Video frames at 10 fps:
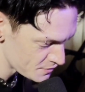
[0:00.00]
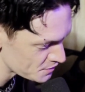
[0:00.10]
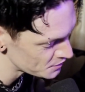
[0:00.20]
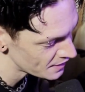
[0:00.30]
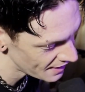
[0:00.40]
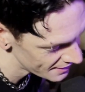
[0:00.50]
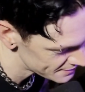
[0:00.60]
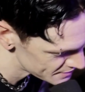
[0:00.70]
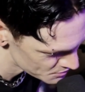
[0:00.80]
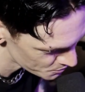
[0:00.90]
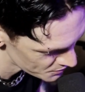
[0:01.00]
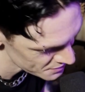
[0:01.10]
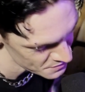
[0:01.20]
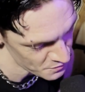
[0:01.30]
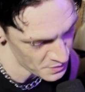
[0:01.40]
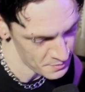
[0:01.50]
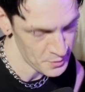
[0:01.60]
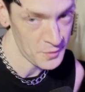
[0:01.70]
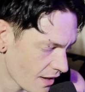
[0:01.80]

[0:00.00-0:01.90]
doing additional production for people.